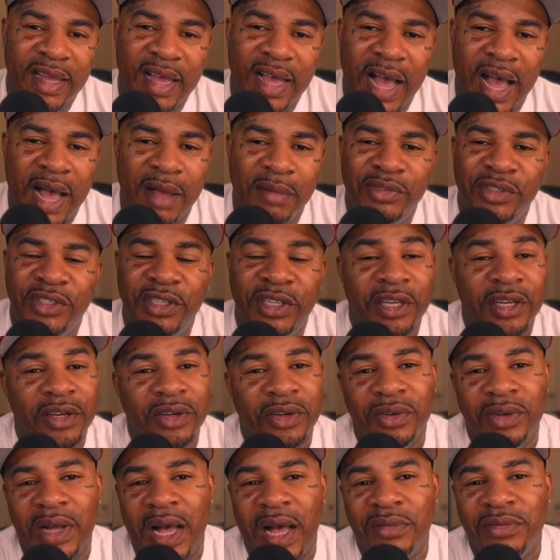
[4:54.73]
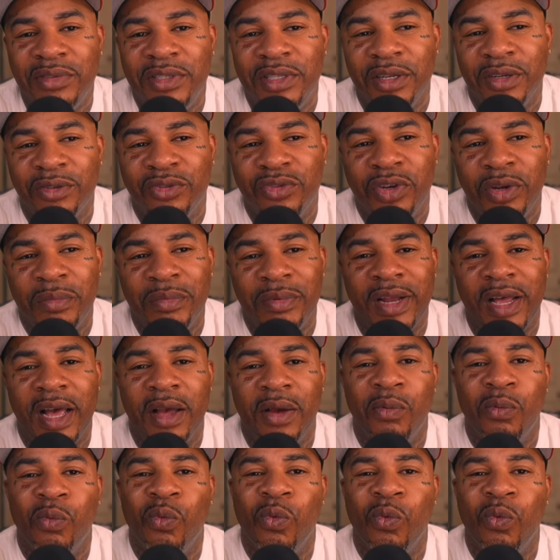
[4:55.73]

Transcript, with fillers: I'm still tripping. Like,